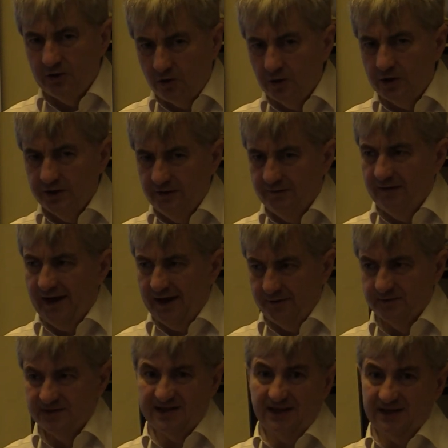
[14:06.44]

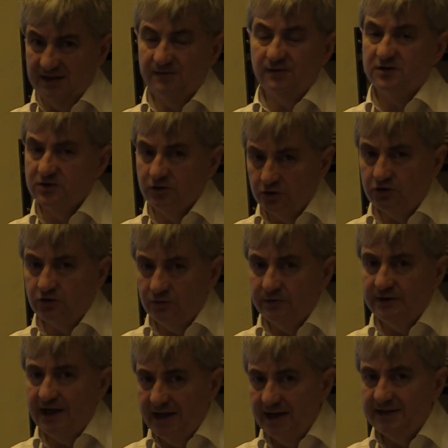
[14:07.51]
coronavirus, and it was not true.
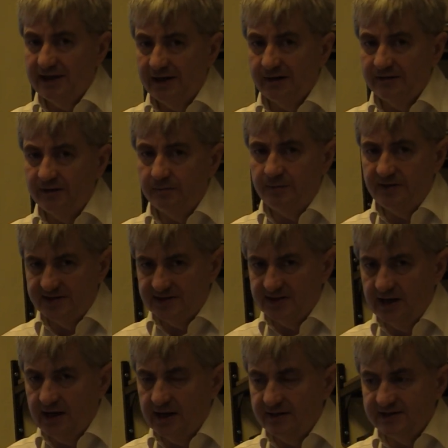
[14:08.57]
They had negative
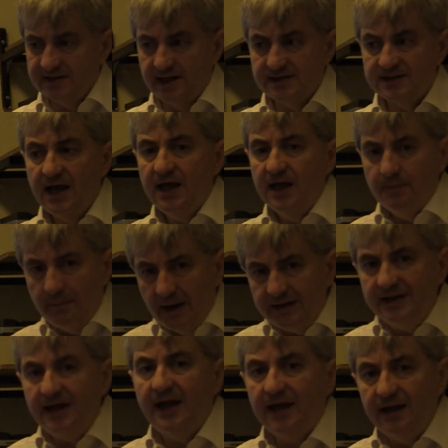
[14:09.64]
PCR results,
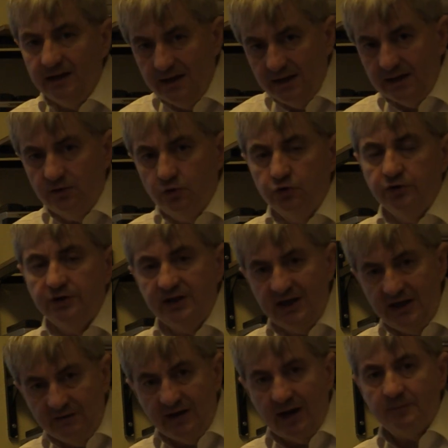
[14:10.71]
but they couldn't
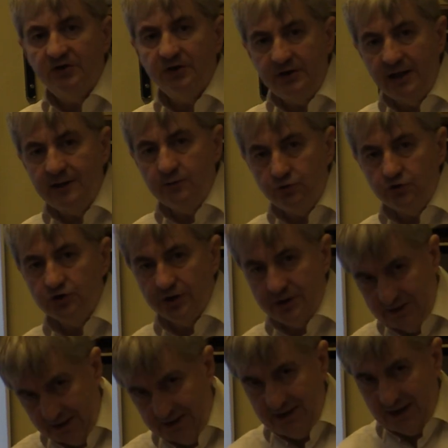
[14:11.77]
give up the
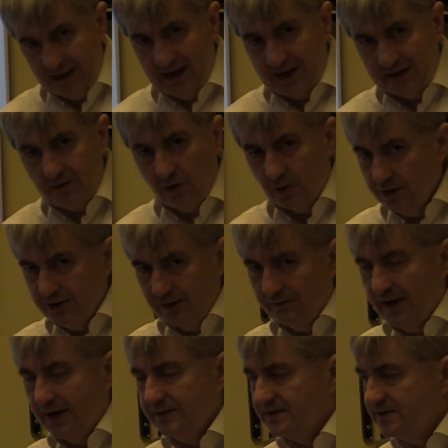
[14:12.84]
delusion that they are
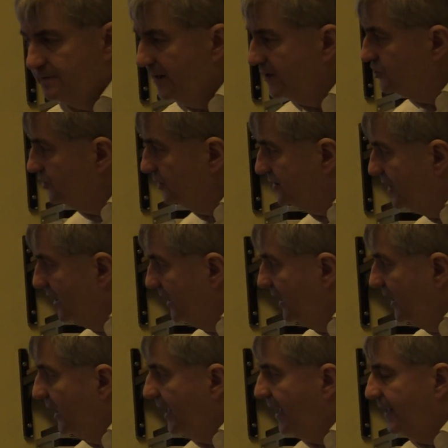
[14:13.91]
coronavirus patient.
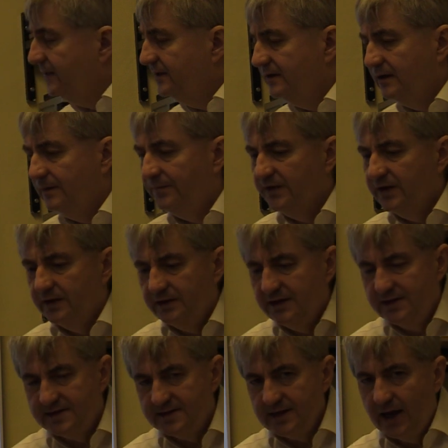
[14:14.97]
And
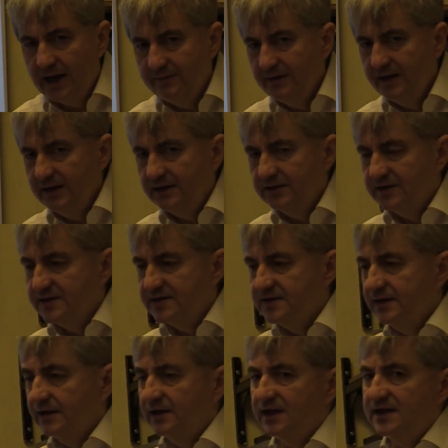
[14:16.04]
these are very
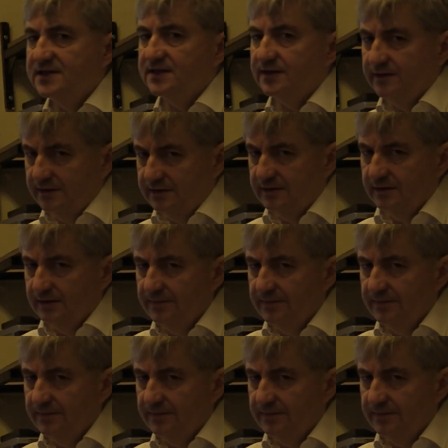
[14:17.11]
interesting recent